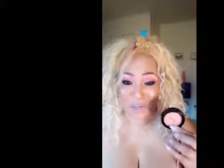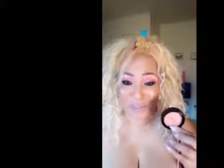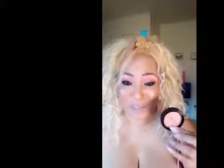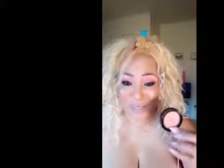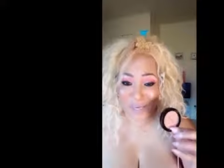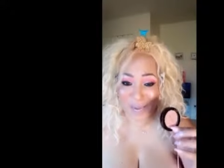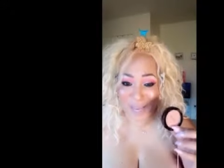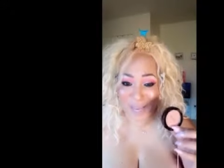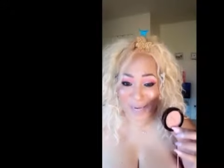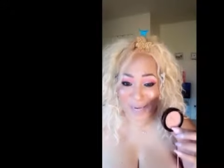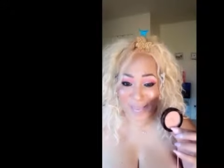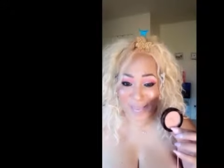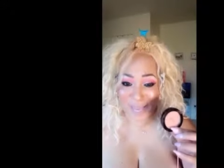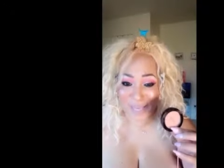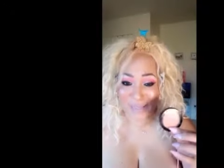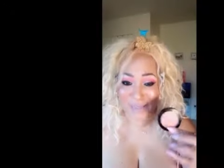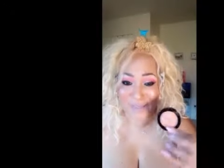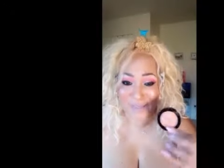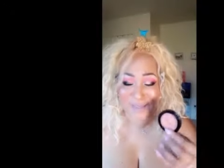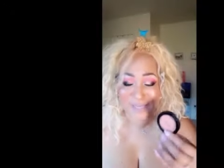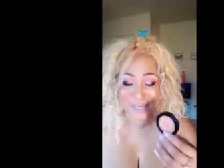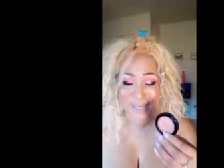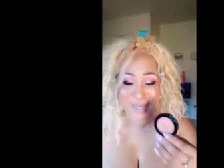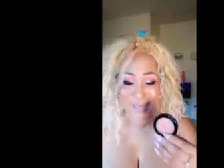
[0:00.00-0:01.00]
and ninety eight
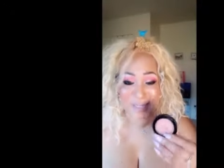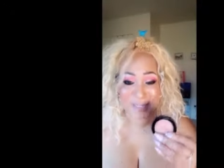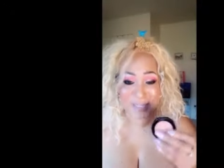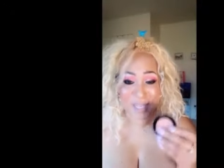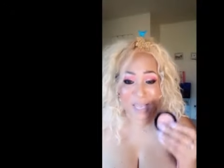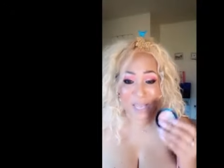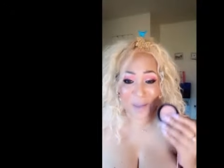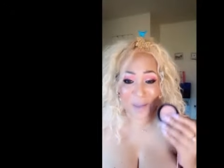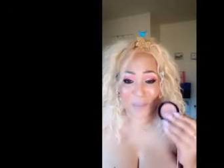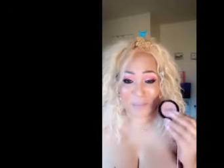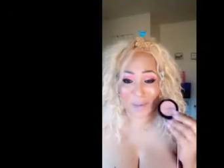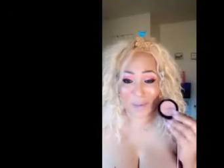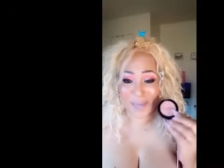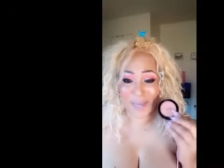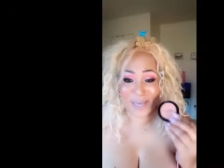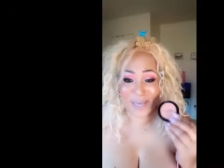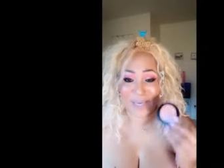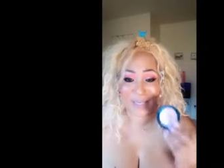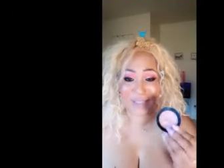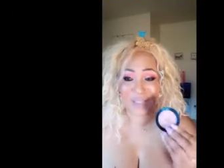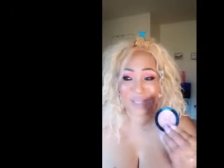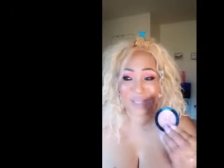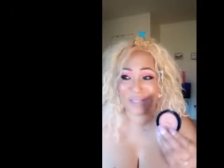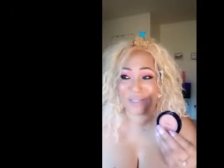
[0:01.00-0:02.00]
cents. But
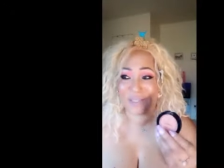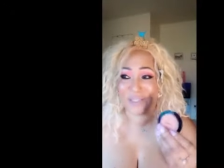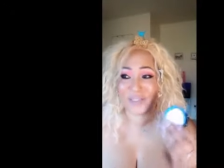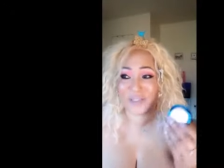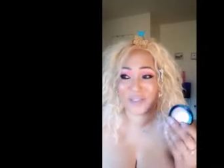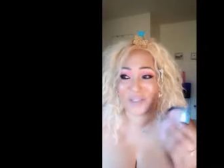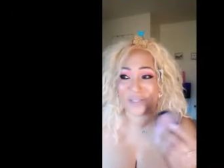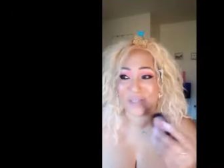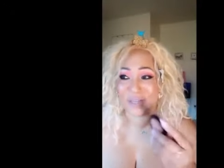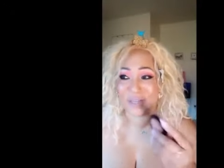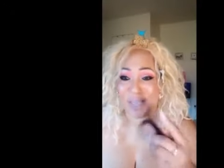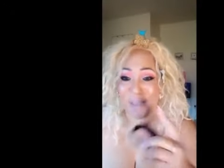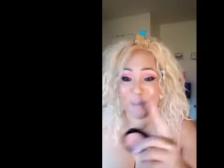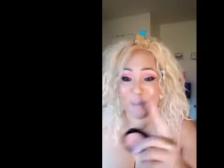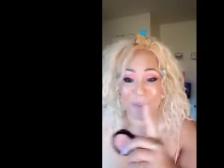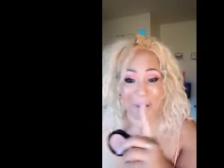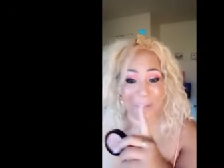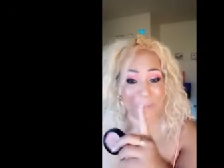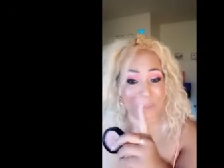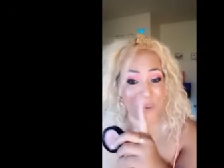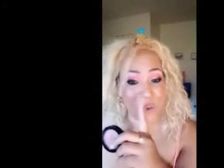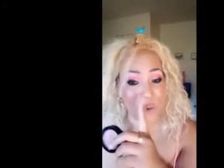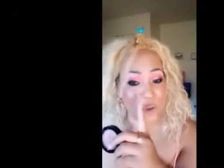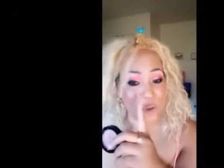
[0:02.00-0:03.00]
it just look at my
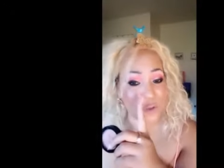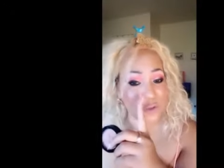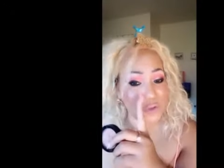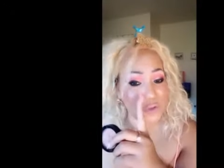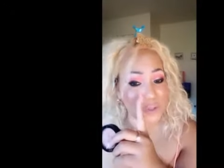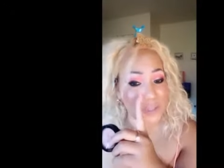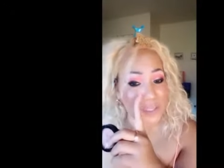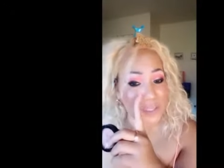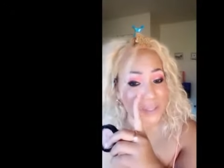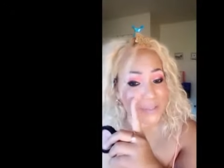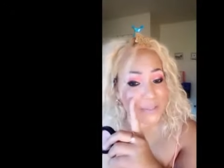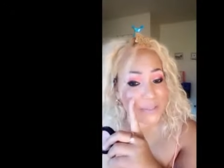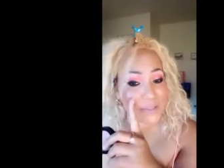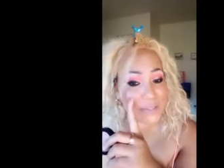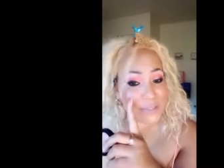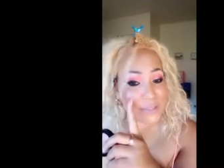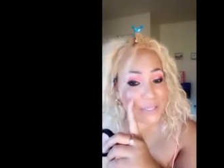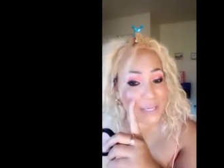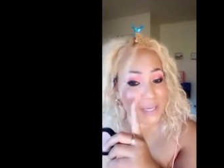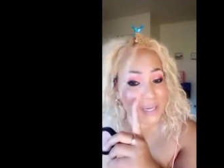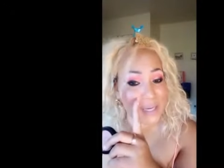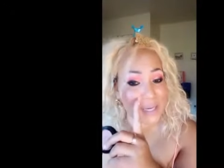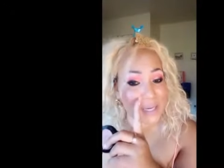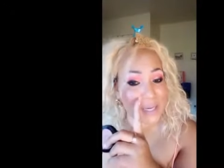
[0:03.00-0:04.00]
pores. You can
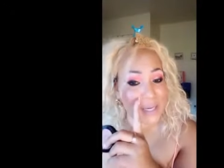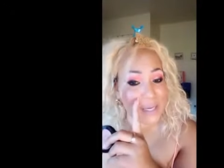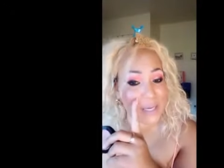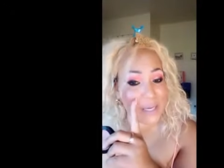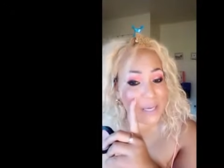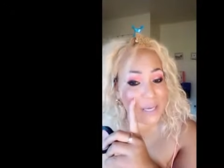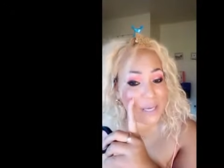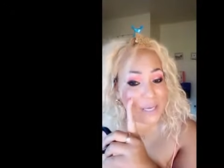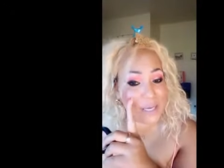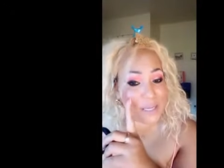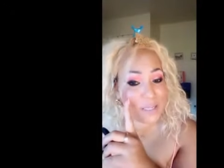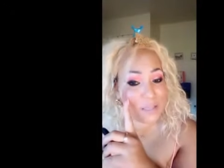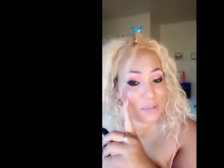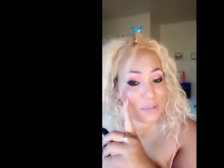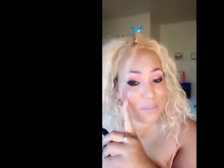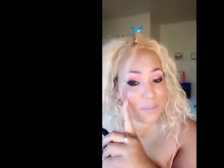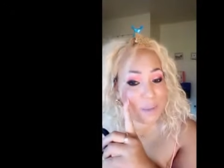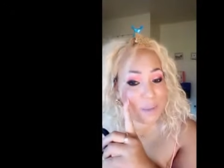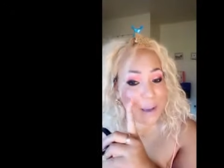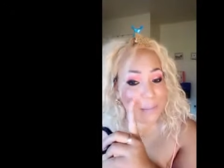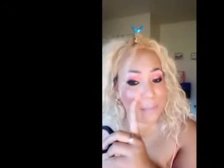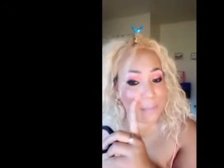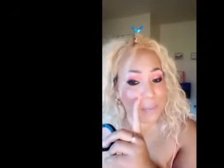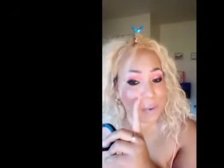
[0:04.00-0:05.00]
see
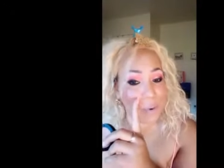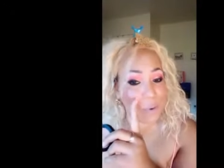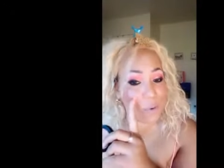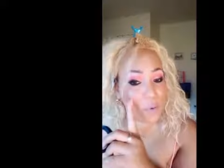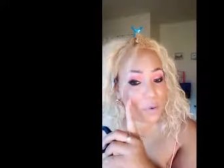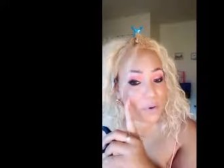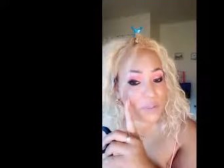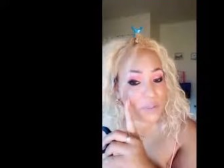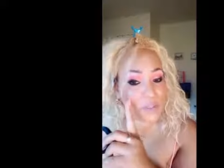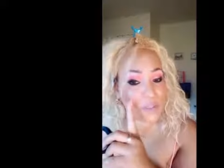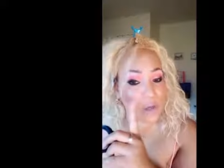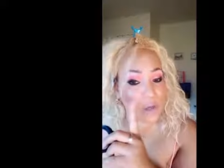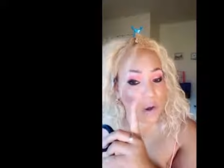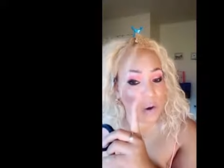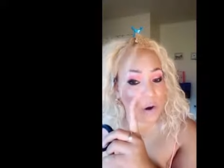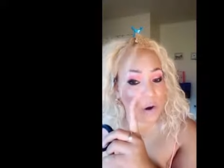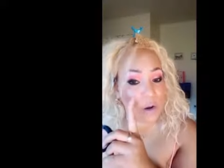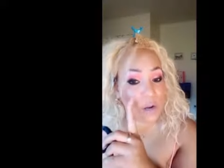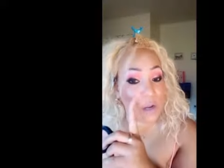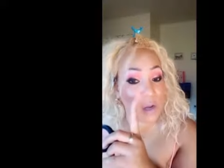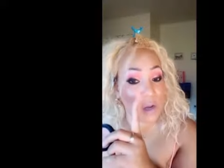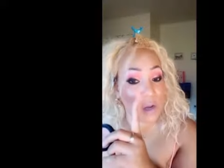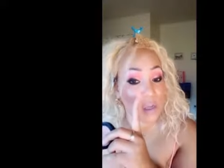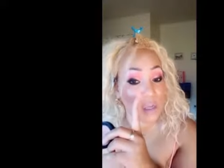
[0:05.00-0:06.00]
my pores
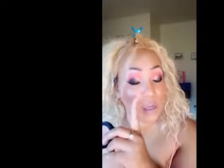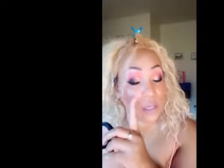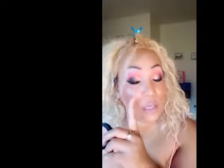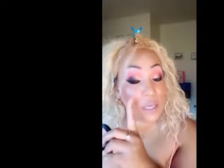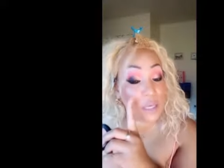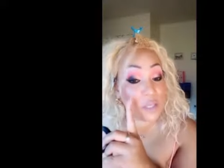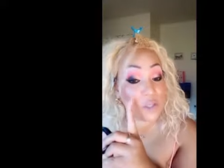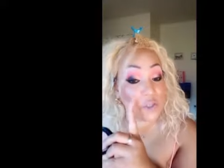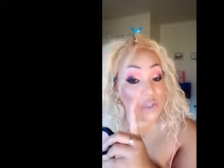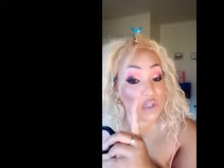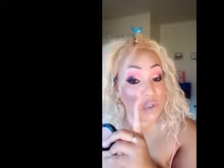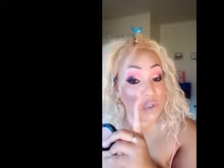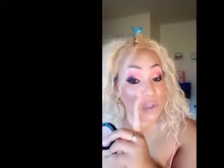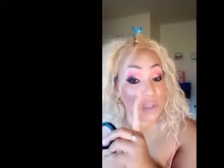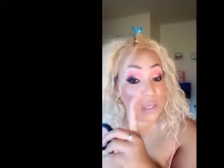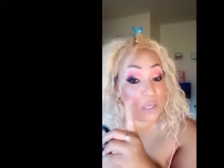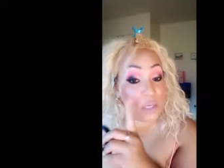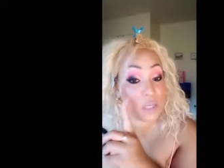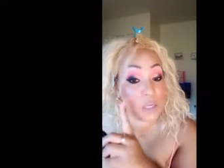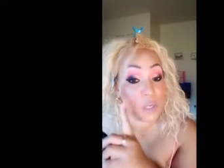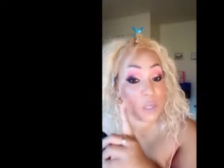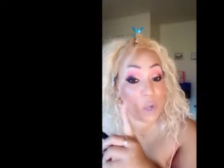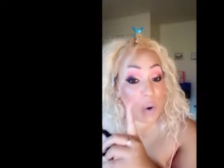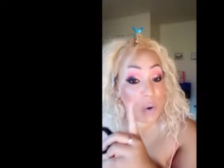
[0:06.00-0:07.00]
are en-
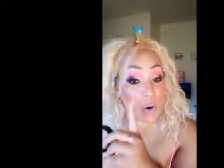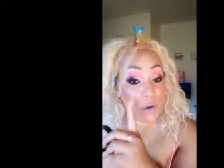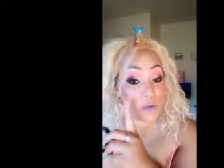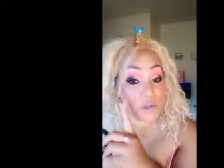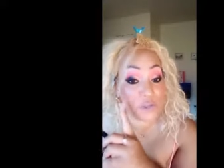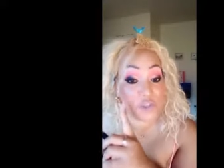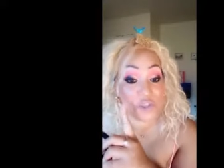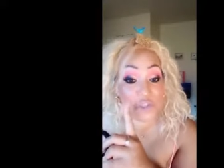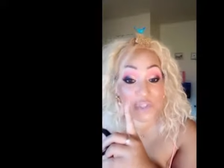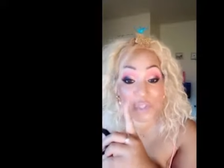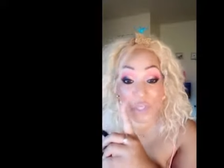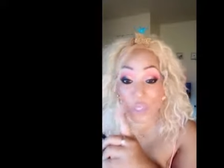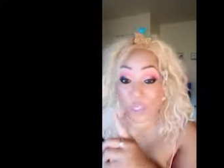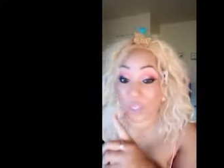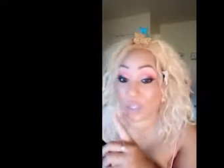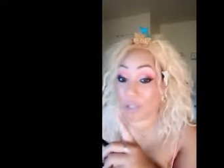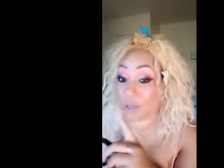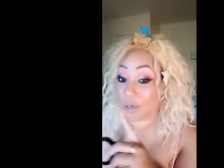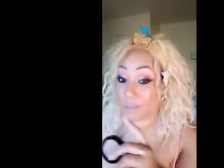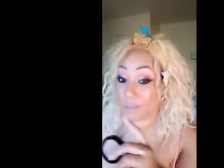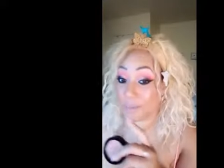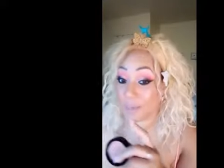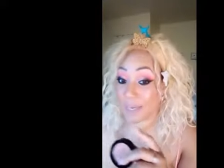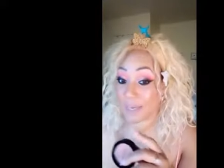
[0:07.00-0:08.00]
enlarged a
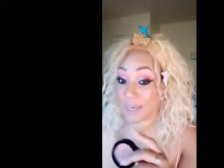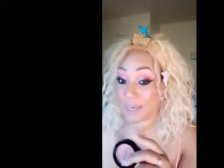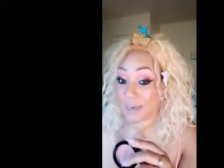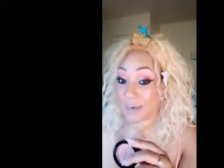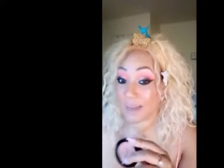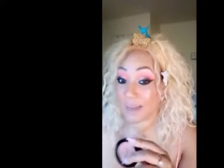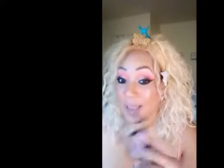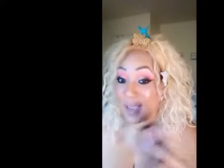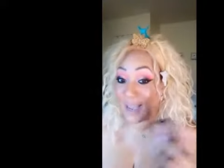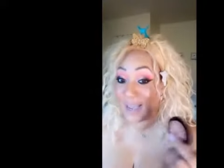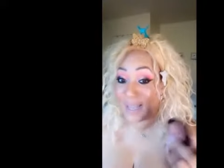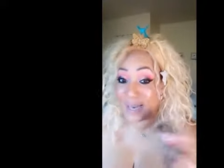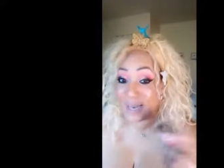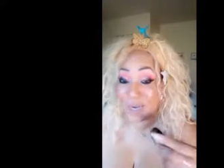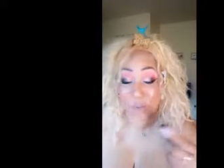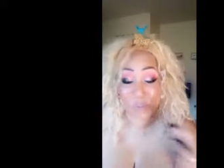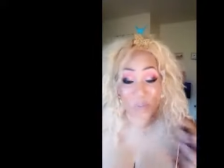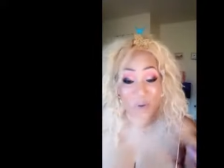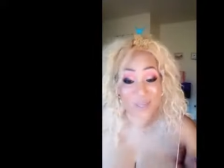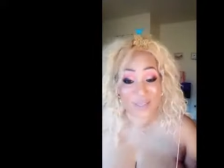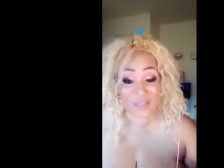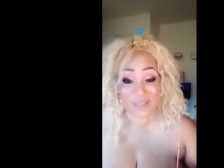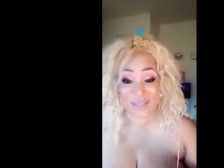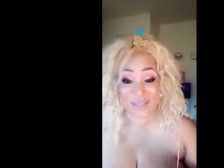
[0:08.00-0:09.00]
little bit. And it
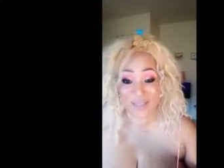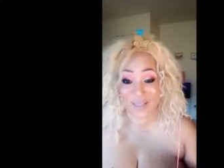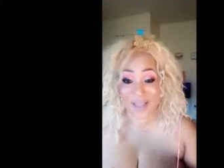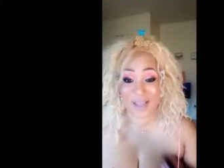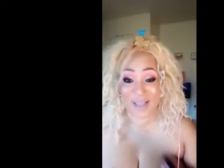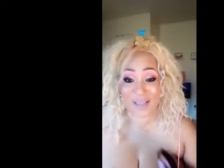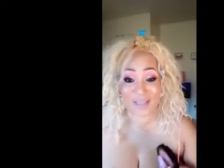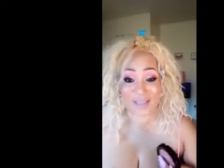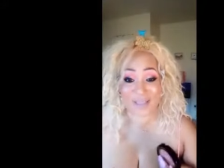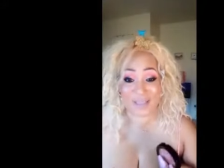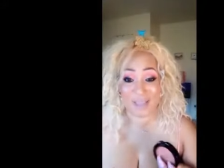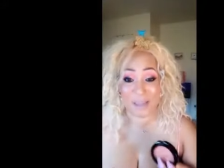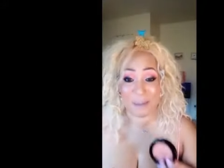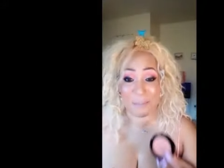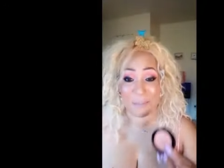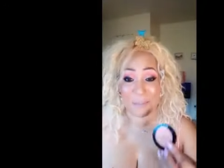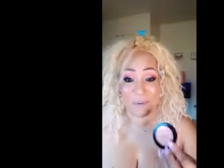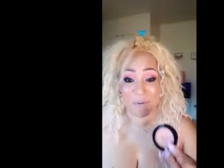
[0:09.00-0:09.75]
wasn't like that